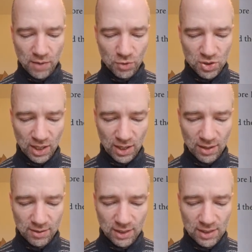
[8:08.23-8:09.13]
if you
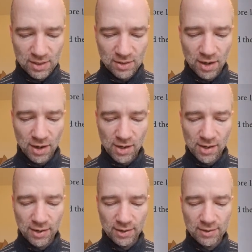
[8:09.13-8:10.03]
take the
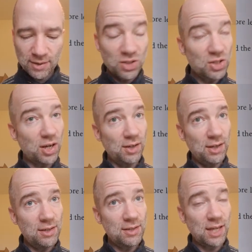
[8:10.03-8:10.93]
stylized
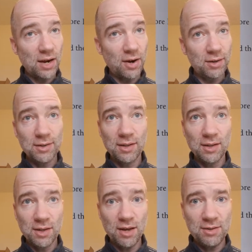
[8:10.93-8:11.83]
Chinese characters, the
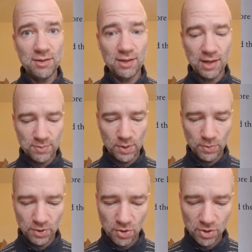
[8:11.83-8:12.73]
kanji as we
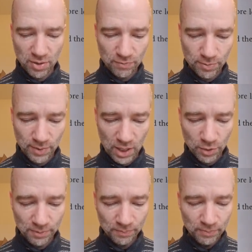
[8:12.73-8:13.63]
will call them from now on,